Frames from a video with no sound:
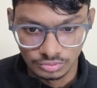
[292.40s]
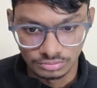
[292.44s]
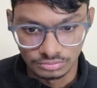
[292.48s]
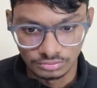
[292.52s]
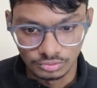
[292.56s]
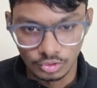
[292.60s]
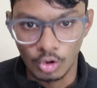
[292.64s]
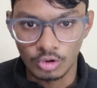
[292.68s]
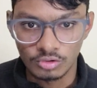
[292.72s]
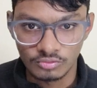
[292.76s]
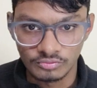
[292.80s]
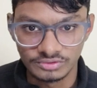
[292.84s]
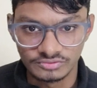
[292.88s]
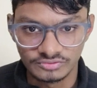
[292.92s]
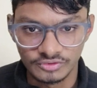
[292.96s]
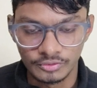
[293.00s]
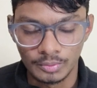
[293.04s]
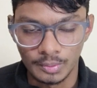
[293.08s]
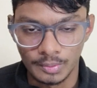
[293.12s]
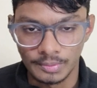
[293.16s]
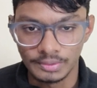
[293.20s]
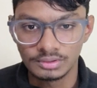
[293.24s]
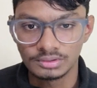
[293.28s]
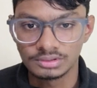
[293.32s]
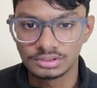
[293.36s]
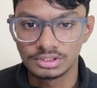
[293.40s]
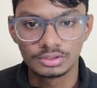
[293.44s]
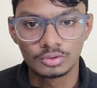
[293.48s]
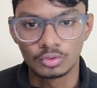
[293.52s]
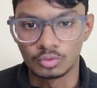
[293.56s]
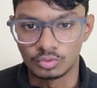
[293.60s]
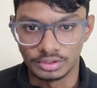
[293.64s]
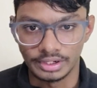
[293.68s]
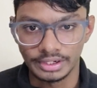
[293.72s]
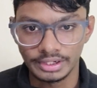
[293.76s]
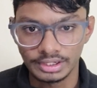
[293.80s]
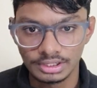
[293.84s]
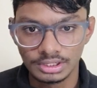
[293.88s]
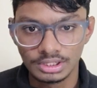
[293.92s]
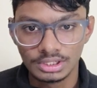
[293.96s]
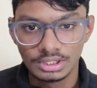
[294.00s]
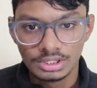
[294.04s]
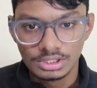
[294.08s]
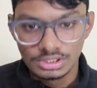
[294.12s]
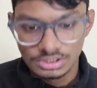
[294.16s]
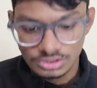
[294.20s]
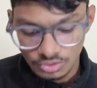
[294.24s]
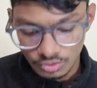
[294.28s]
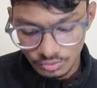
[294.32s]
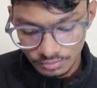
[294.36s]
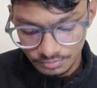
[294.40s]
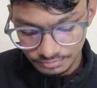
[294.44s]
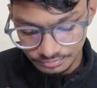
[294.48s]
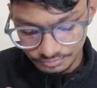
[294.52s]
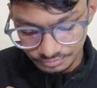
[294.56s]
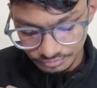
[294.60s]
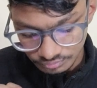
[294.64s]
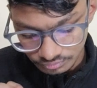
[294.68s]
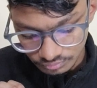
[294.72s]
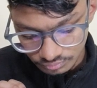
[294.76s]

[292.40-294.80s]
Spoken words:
talked with few people, they don't, right? So